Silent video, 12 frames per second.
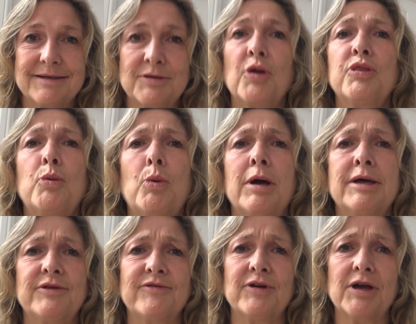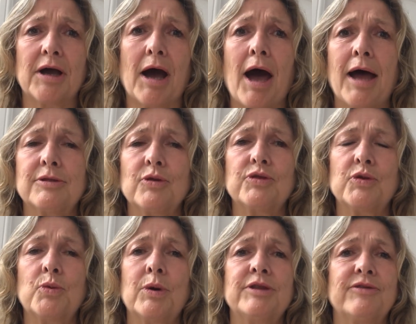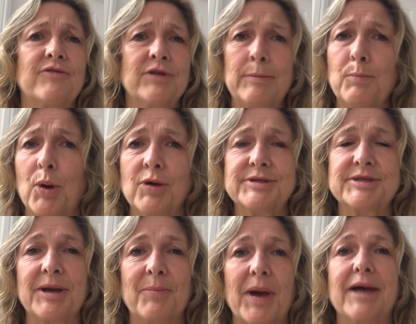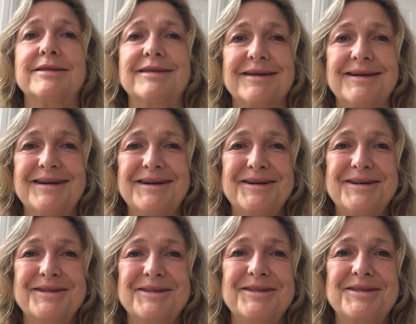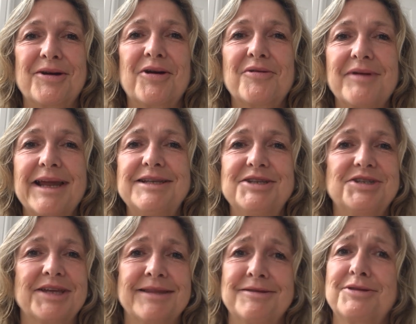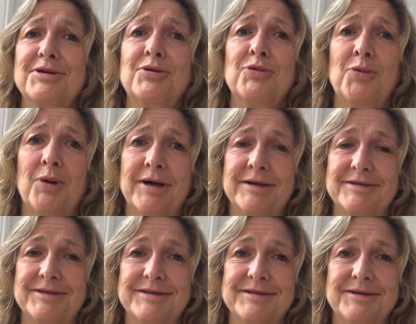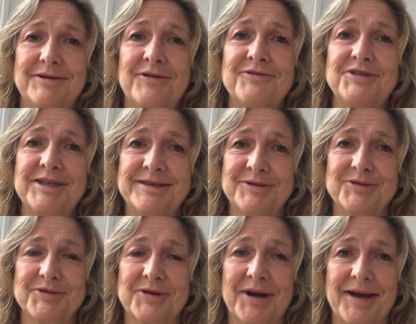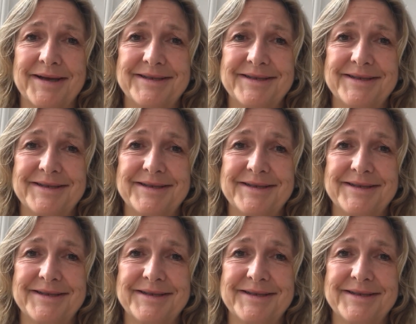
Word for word: Not the word of a God, not the word of an impostor, but the rich and true words of Jesus Christ.